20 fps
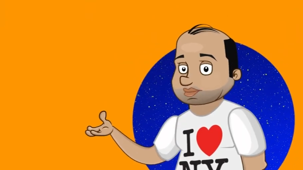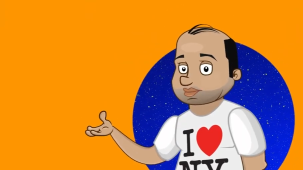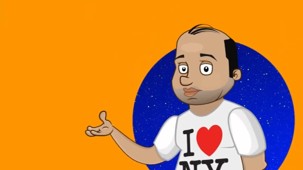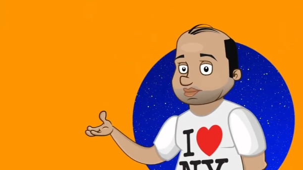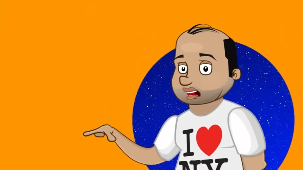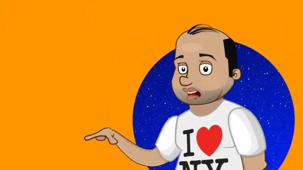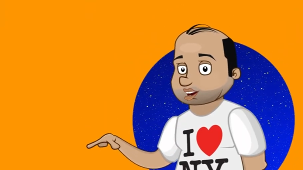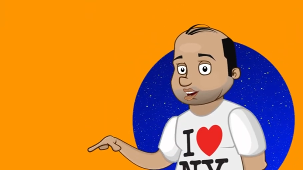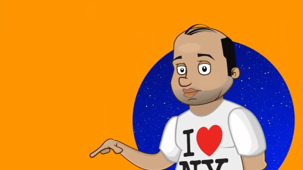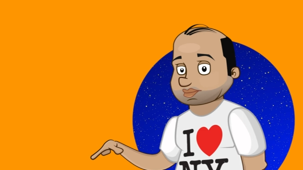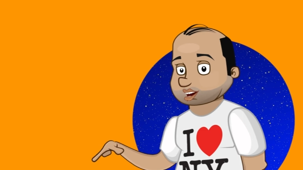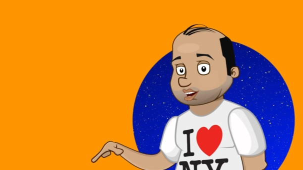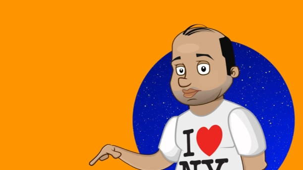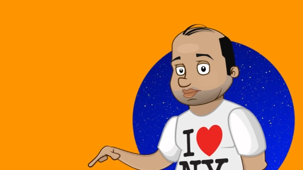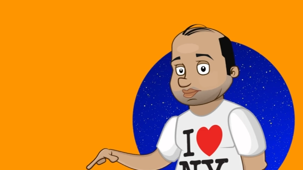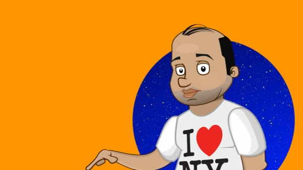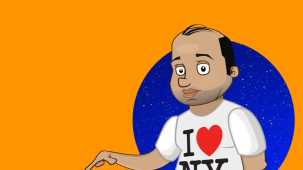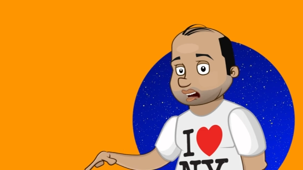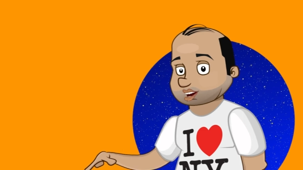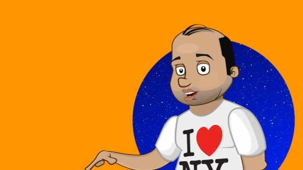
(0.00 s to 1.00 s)

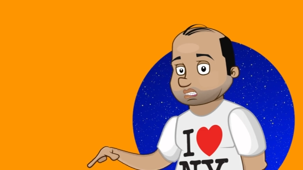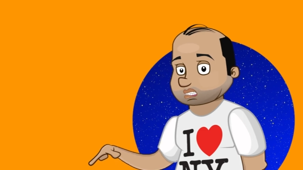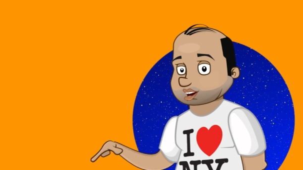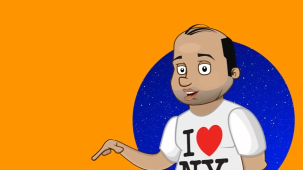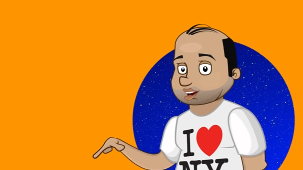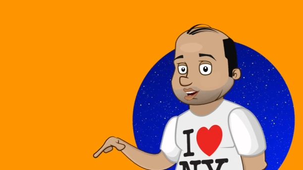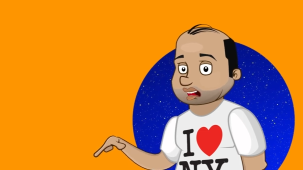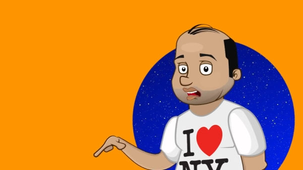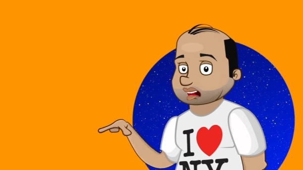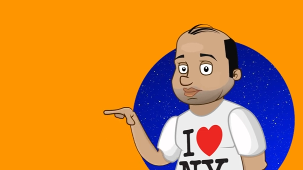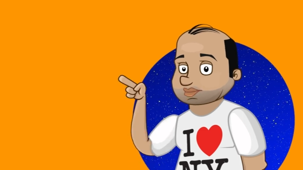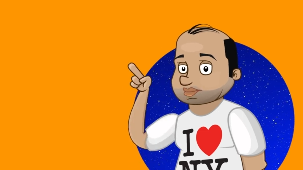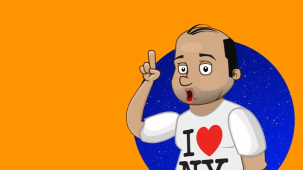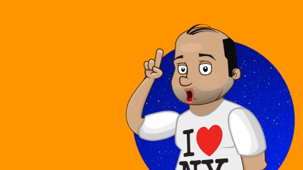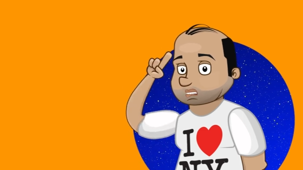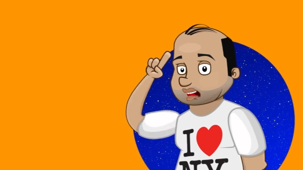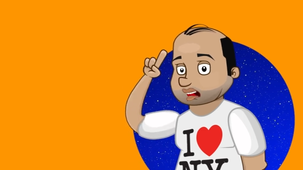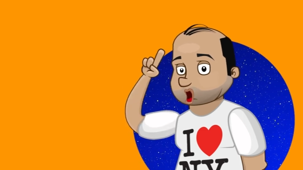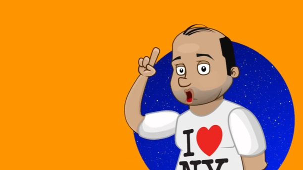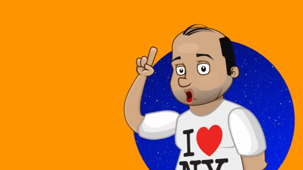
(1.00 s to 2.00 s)
Subscribe to our channel,
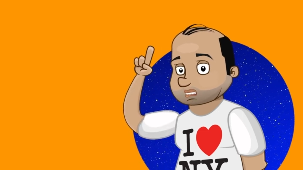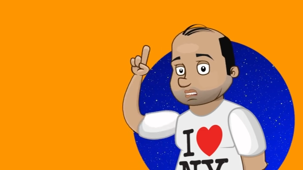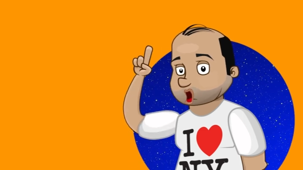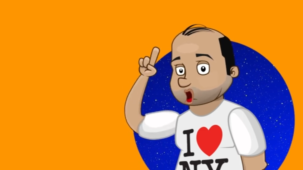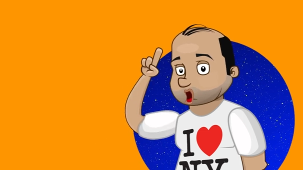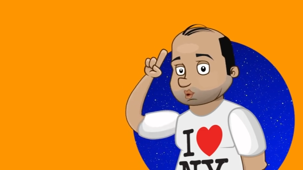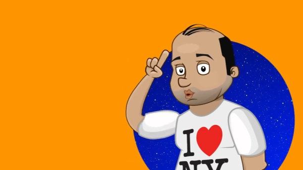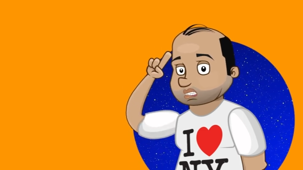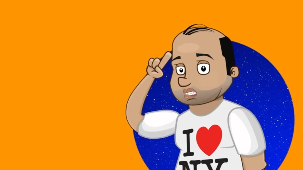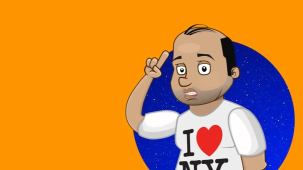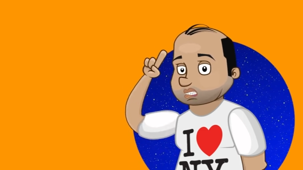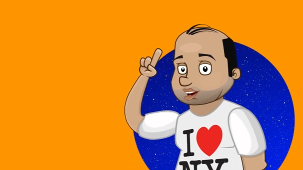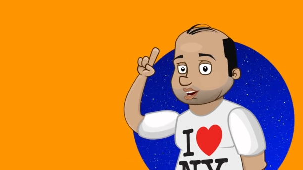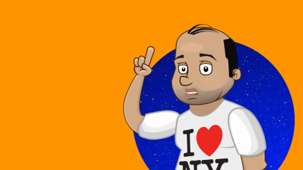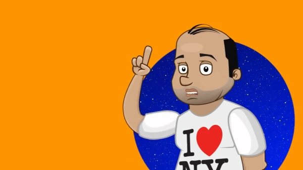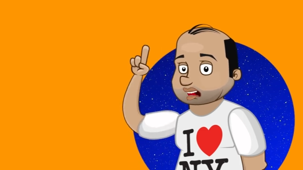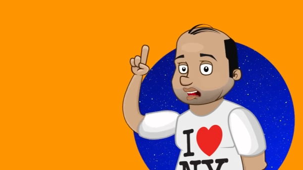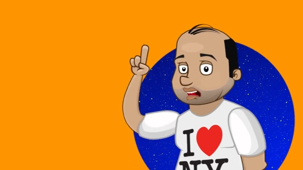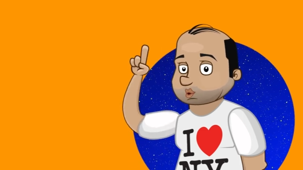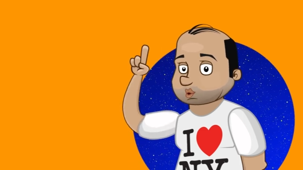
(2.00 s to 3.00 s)
and don't forget to
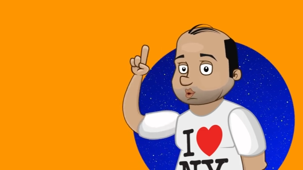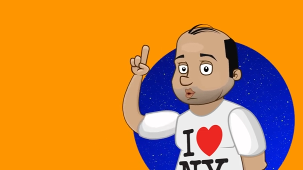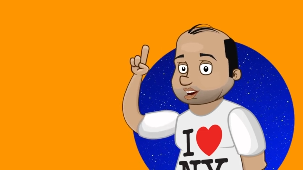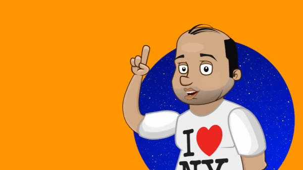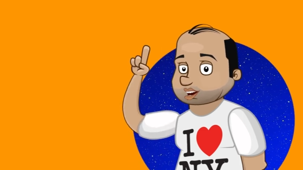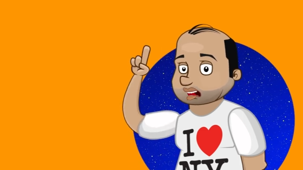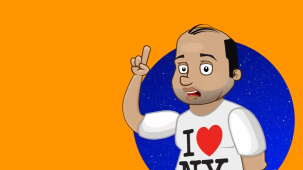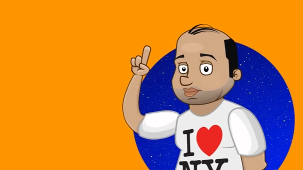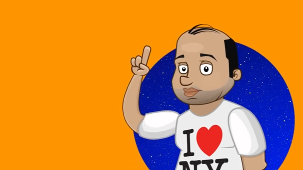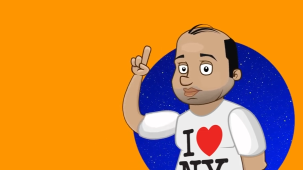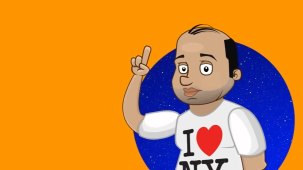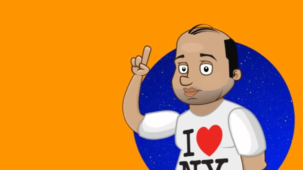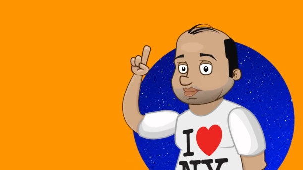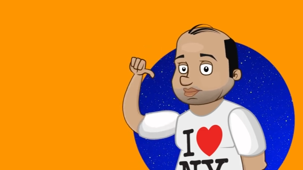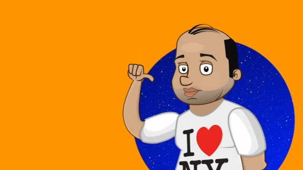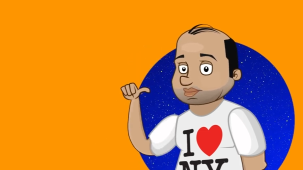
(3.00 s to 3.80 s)
share with your friends.